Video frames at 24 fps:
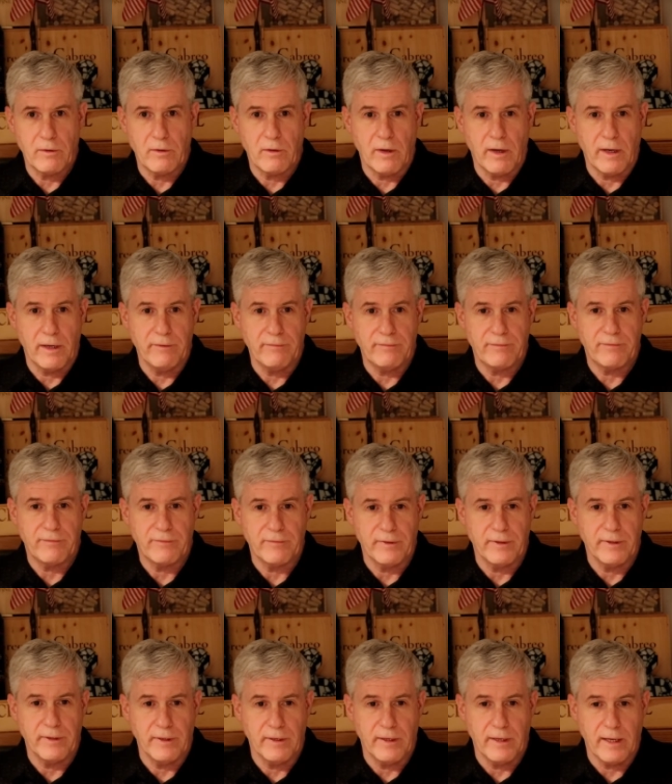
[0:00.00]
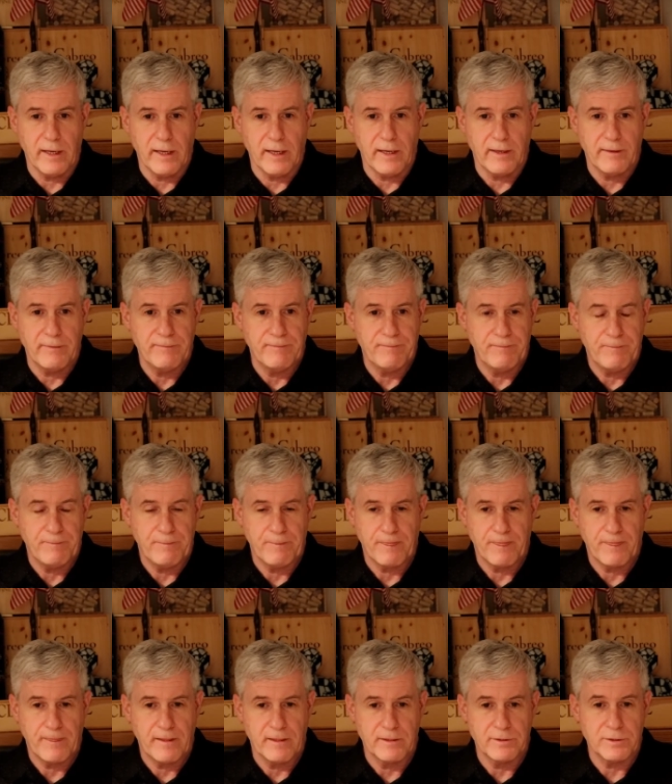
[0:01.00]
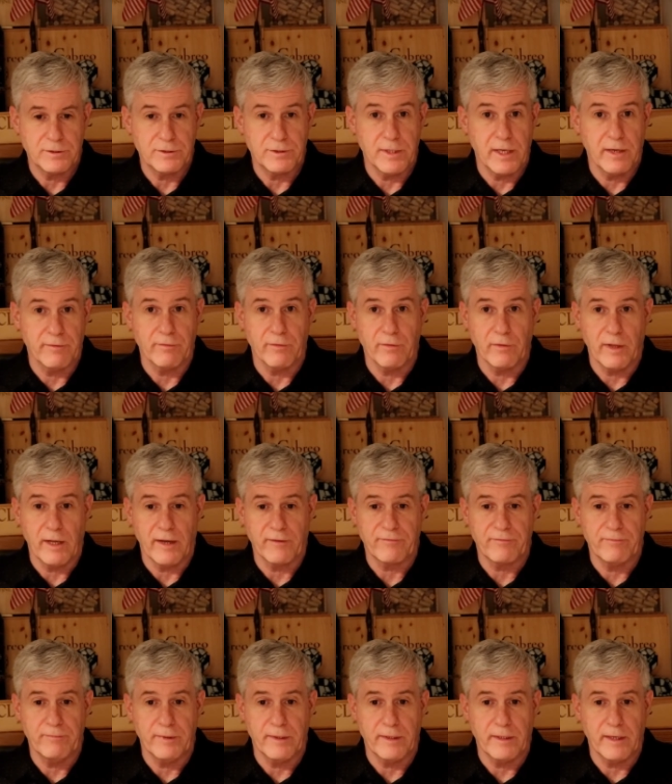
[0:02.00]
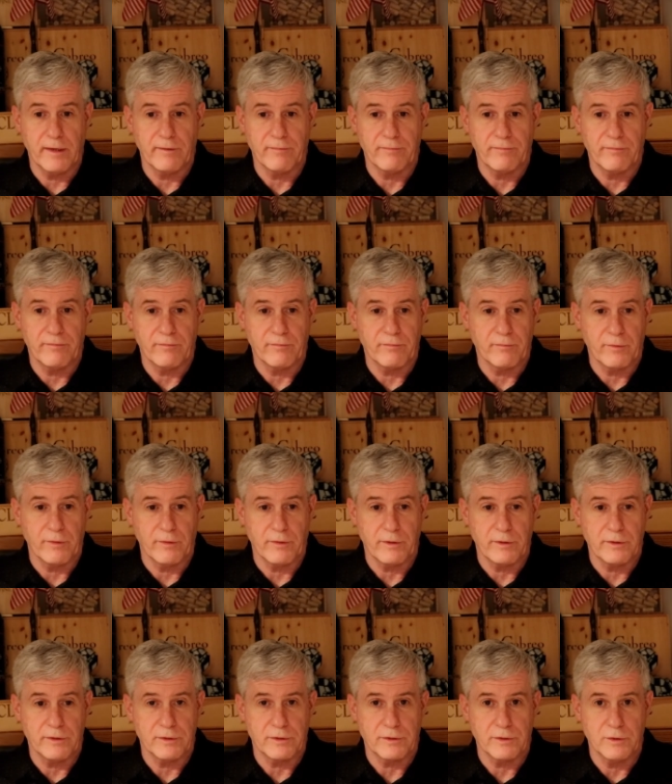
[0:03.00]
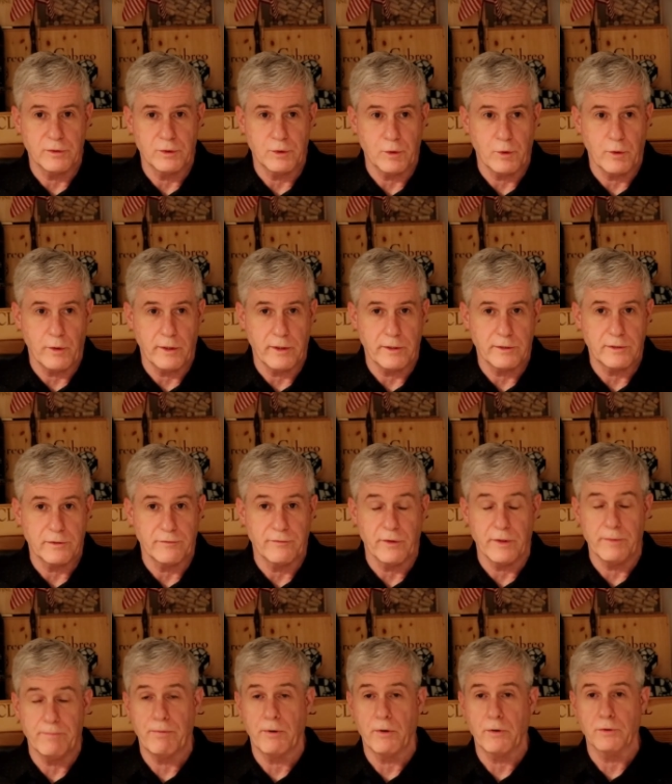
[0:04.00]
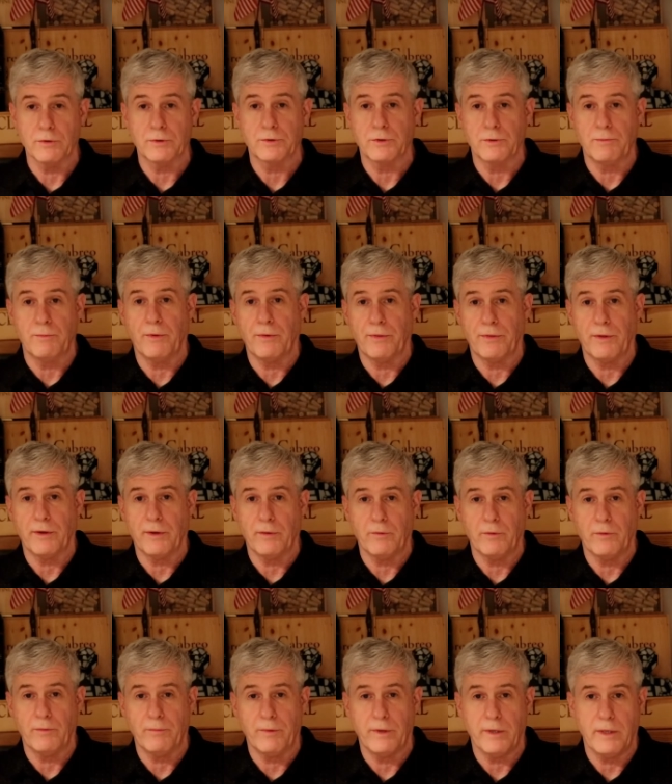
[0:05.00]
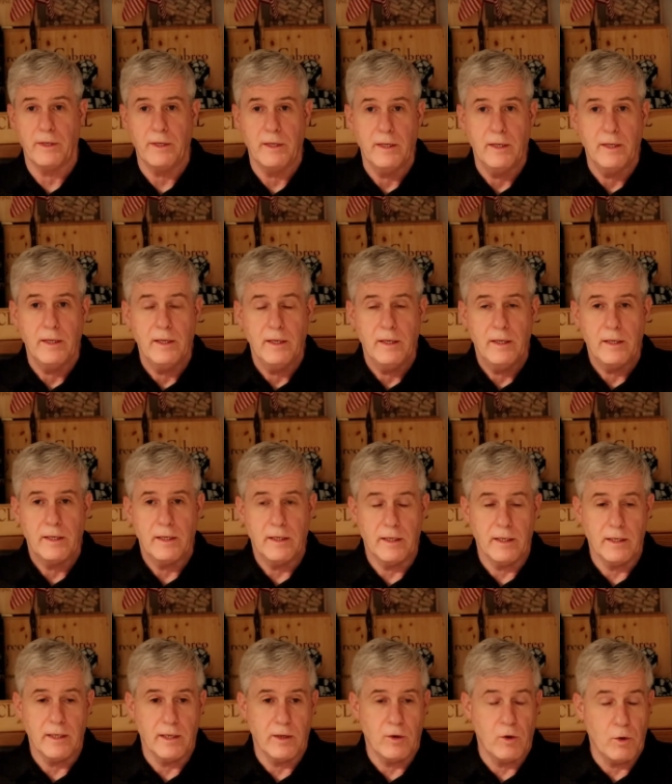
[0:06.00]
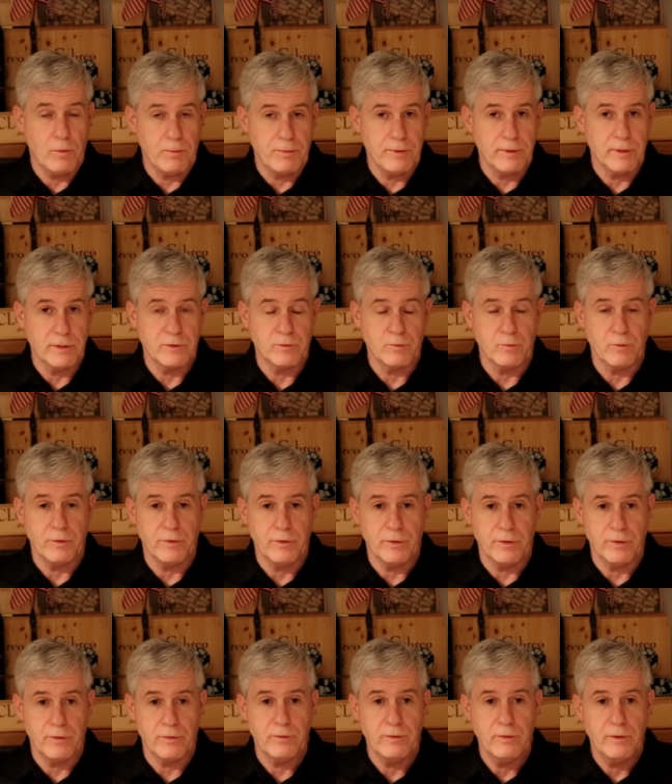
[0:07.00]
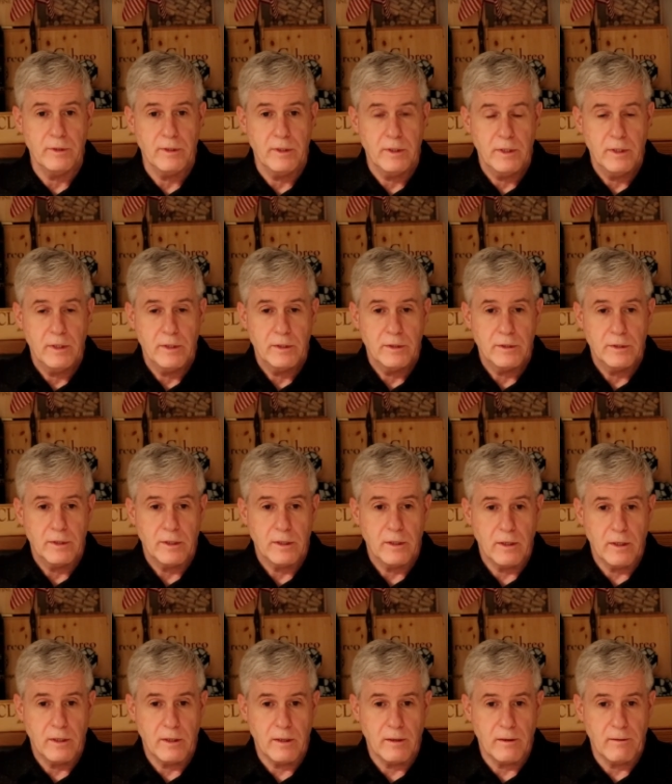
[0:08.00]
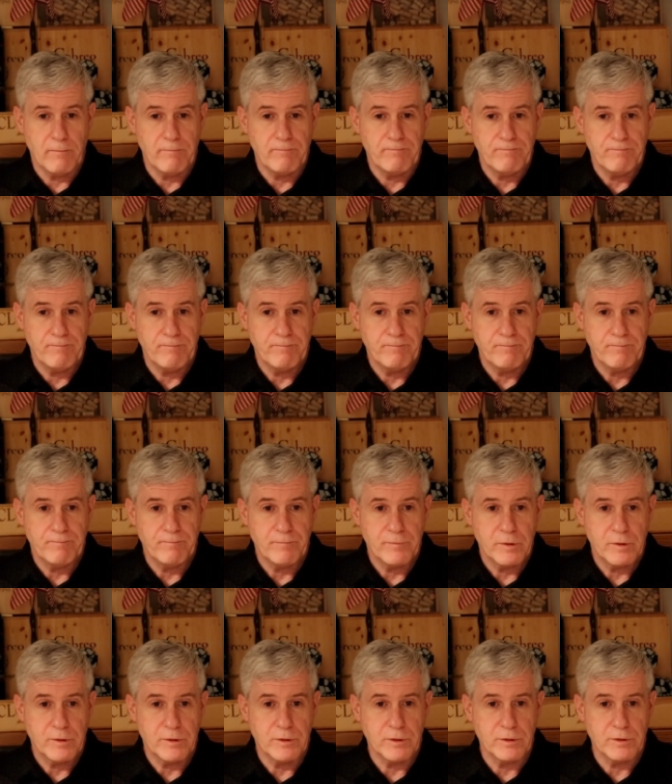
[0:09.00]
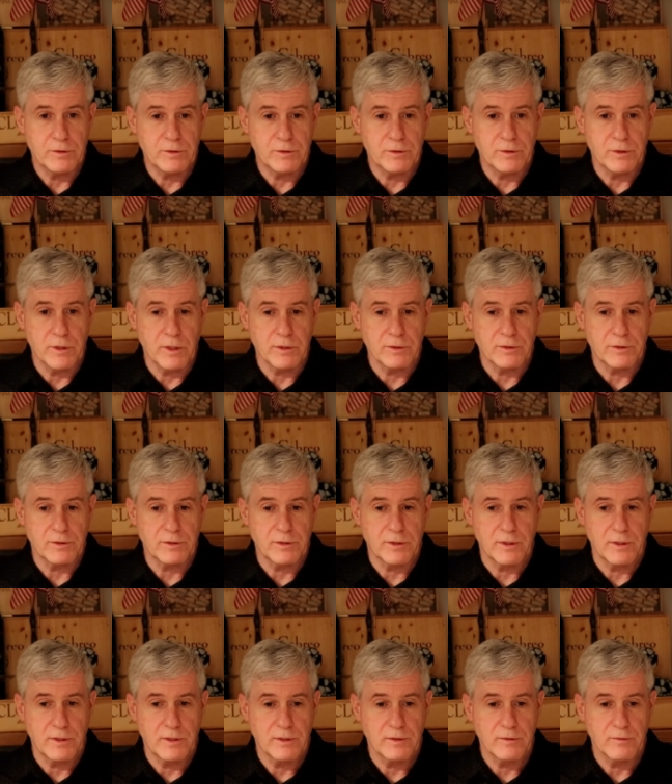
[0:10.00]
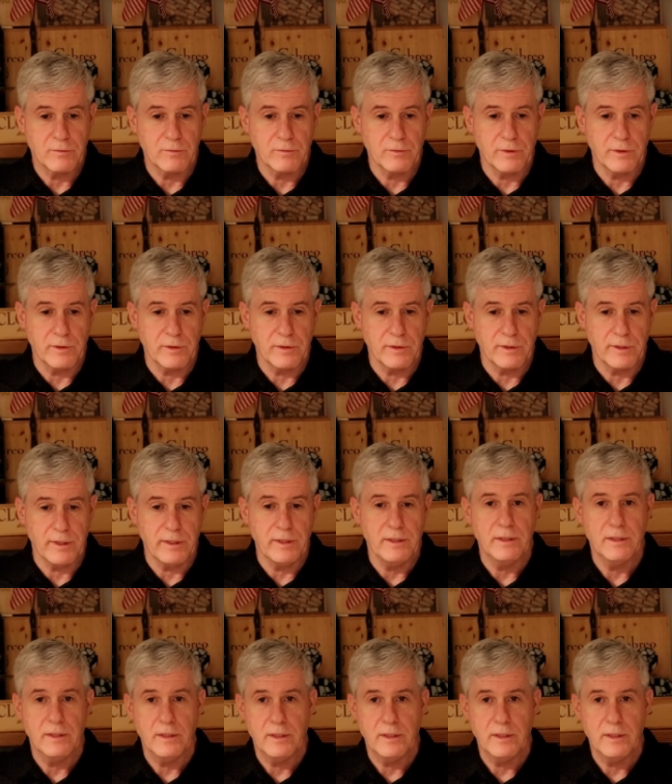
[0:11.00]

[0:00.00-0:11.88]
of life, and uh, it just never left me, and I've really just enjoyed it. It's a very personable thing with me, and I hope it is with you. Um, it's just really